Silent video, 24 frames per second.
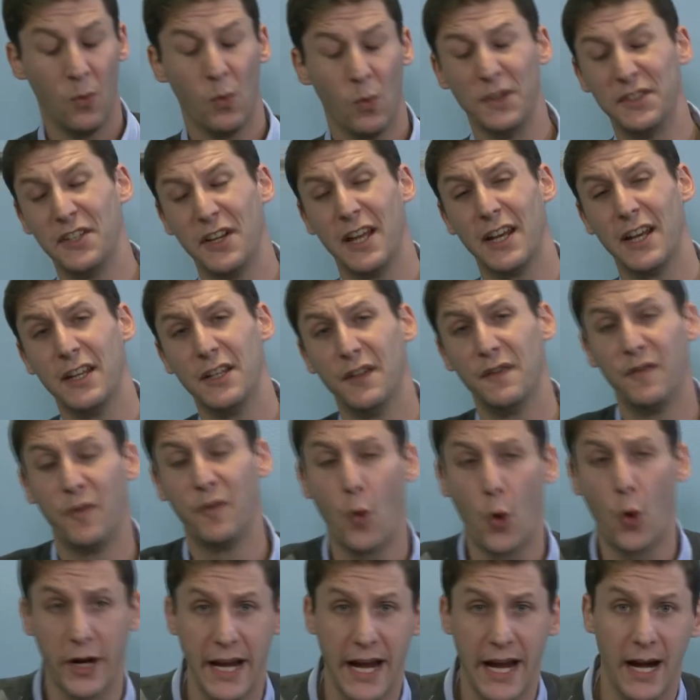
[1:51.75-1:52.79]
Once you get into
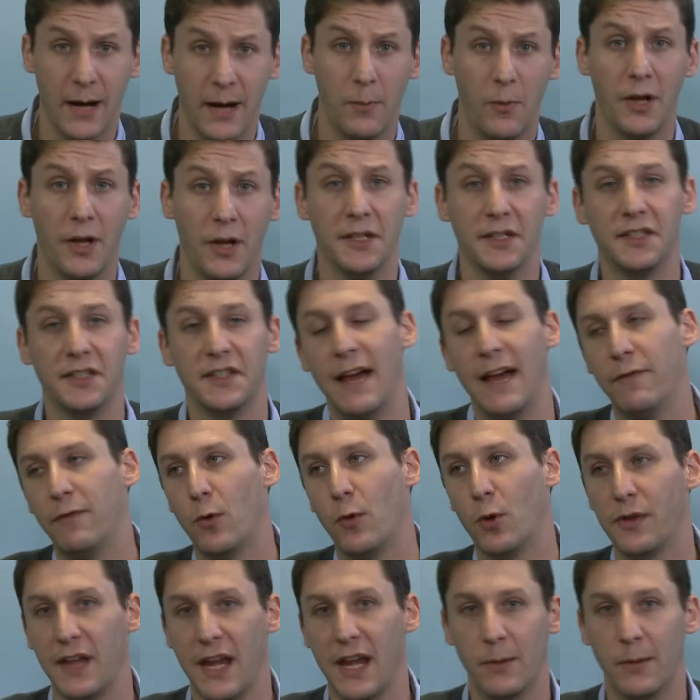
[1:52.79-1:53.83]
4 cameras,
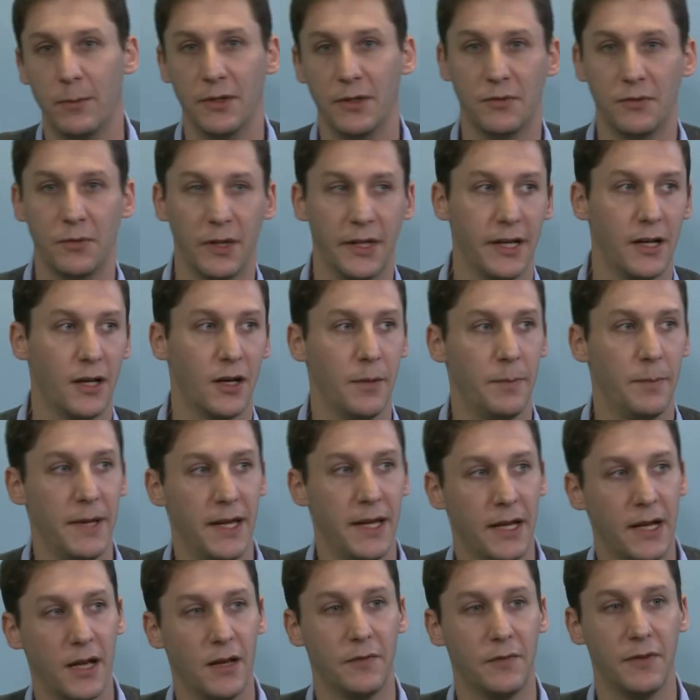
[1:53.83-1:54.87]
that 4th camera is really going to
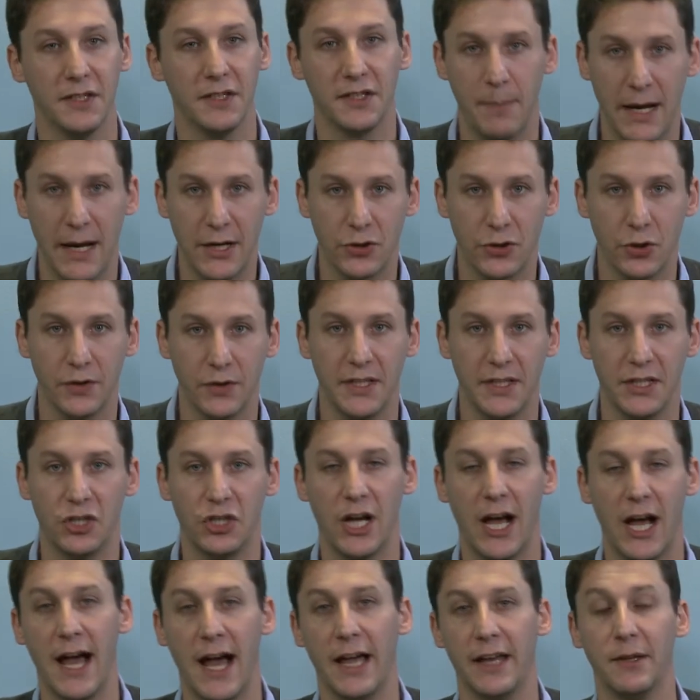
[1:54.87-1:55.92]
be kind of a specialty
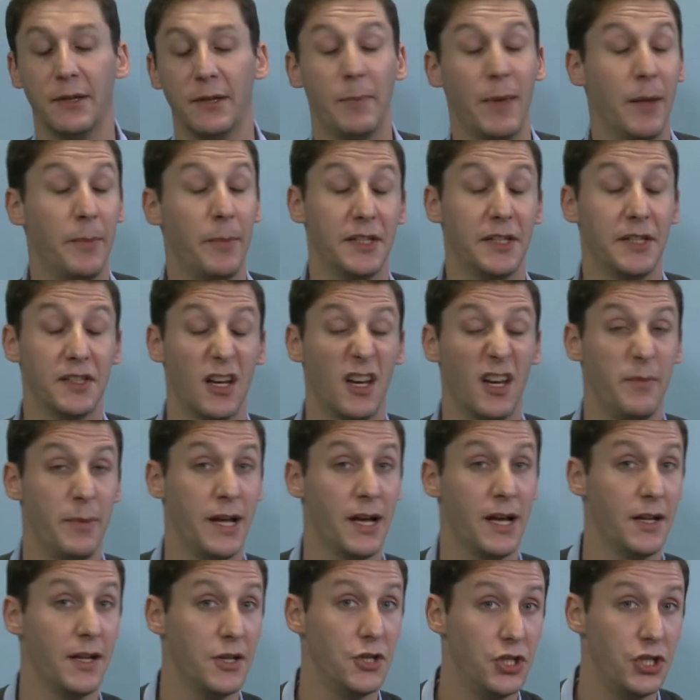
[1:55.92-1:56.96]
shot. Maybe it's going to
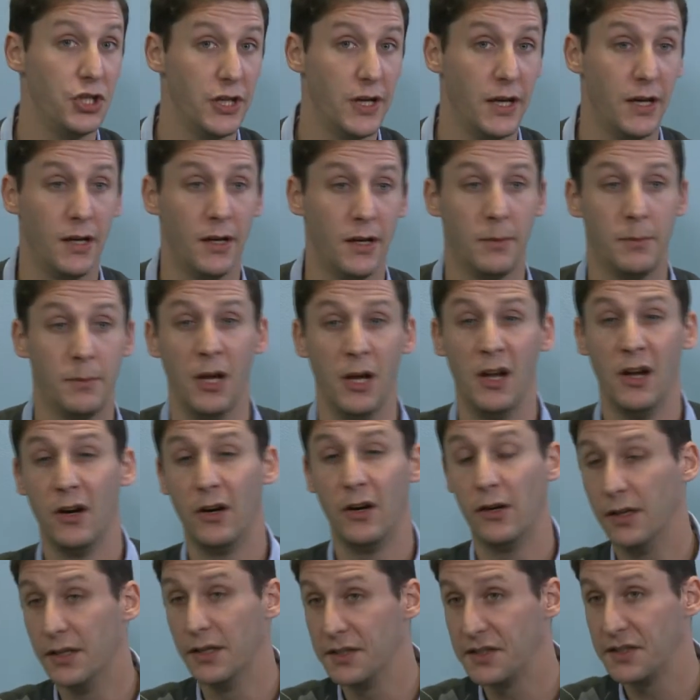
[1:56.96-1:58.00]
be on a jib
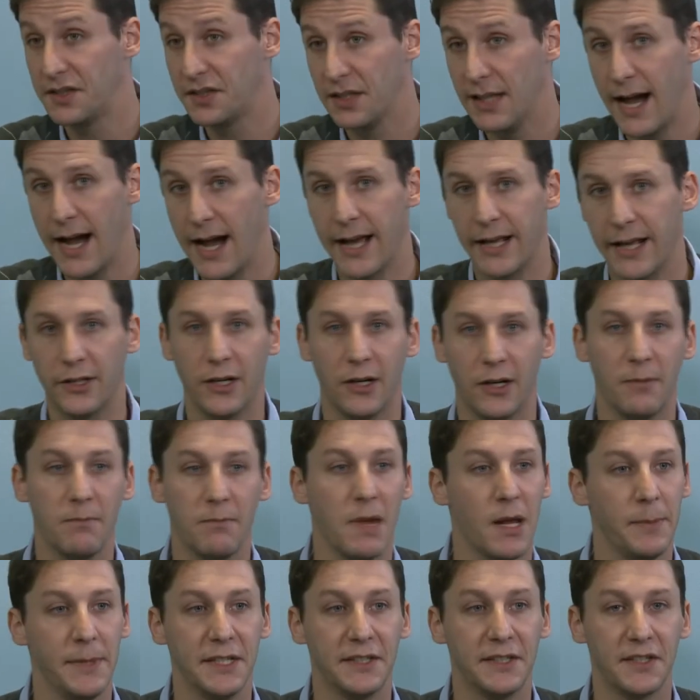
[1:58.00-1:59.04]
or a slider.
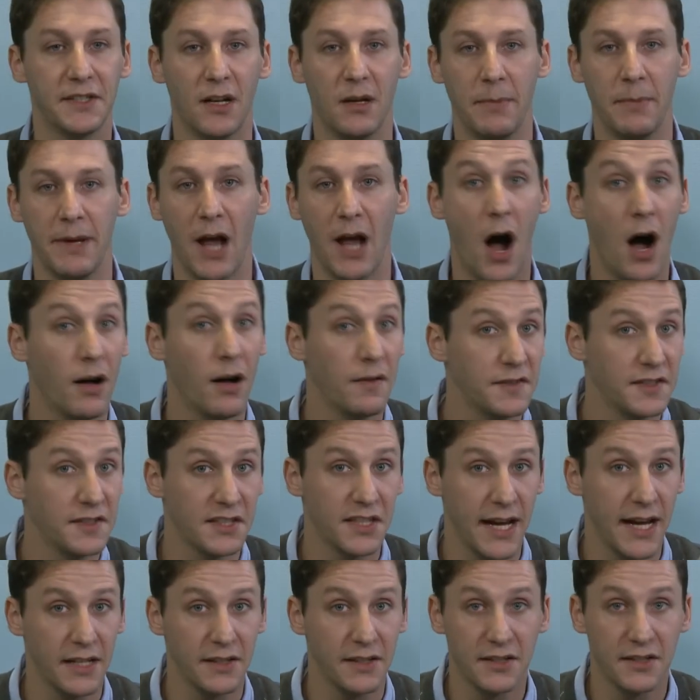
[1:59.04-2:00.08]
Maybe it's going to be
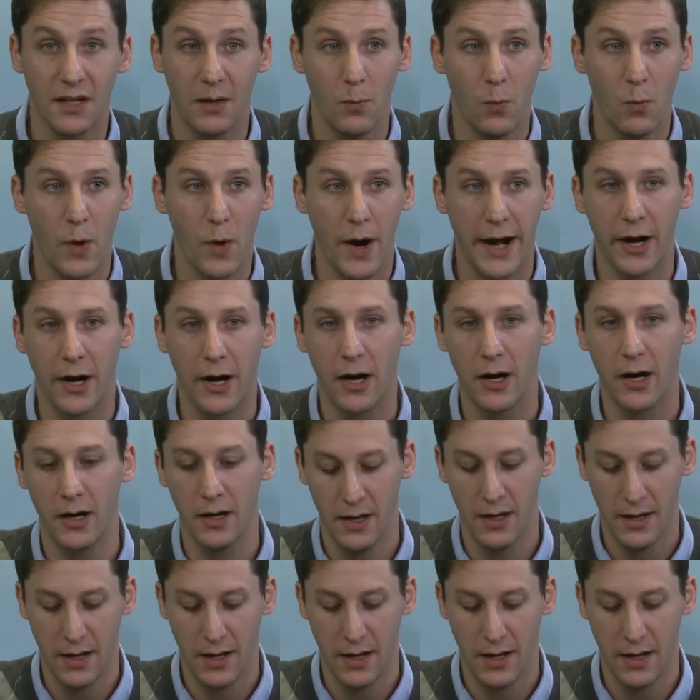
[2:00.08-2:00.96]
off-site somewhere.